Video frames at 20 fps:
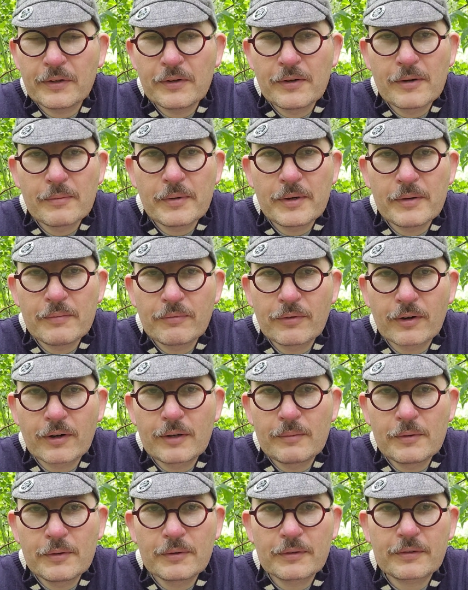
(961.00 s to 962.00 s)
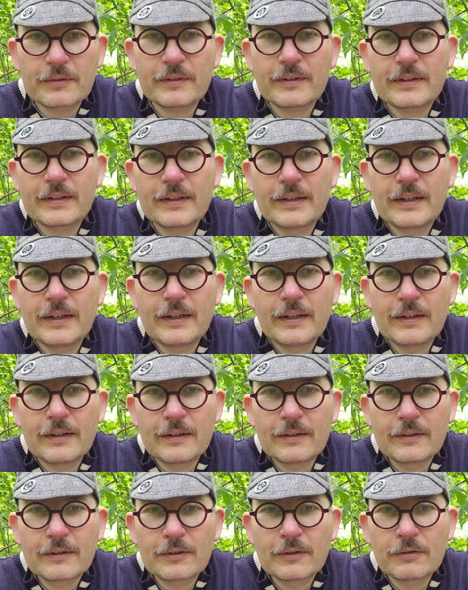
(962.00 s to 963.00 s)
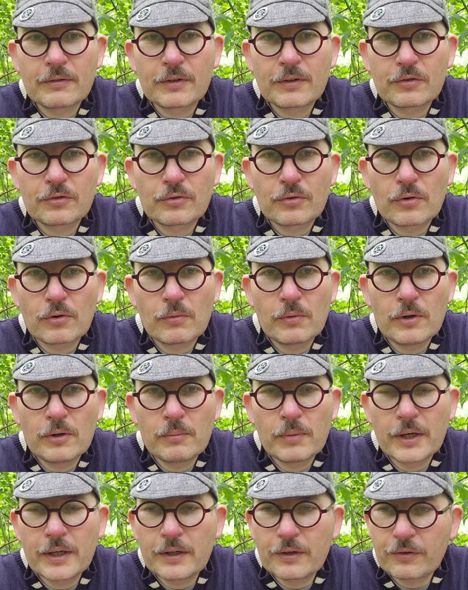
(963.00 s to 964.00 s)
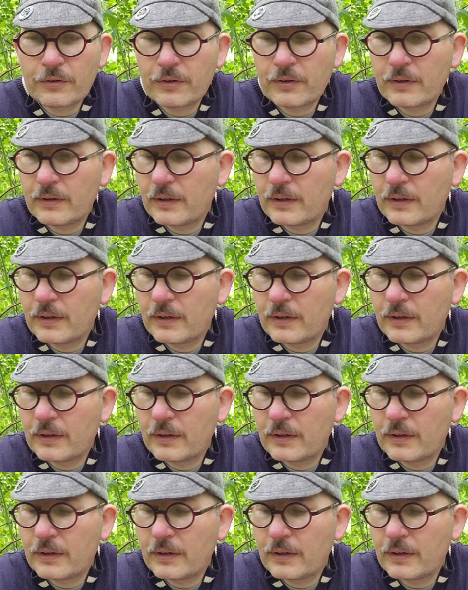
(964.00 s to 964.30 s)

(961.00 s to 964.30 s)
the urban environment because of its short wheelbase.